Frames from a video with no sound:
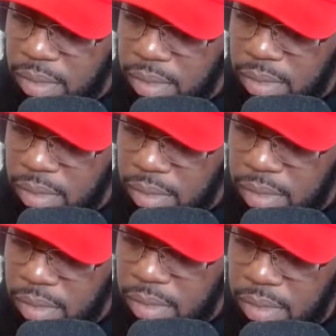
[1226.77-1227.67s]

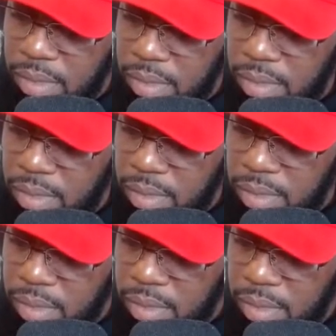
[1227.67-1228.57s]

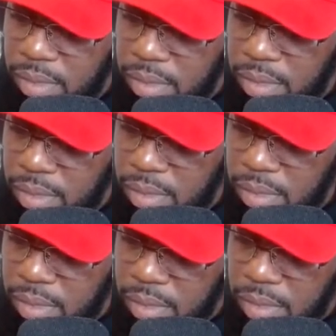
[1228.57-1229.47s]

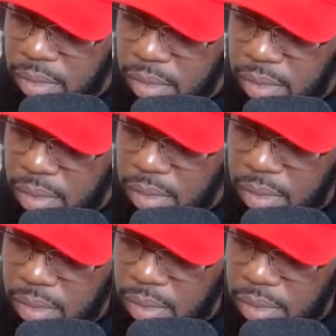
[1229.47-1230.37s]

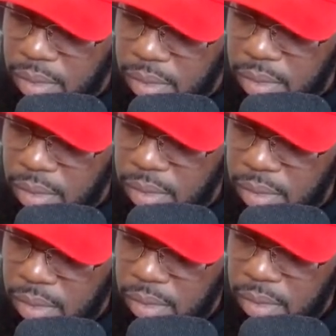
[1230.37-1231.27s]

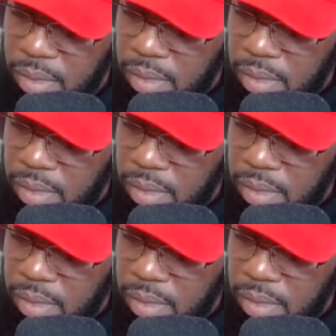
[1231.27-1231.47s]
The person shown says nothing.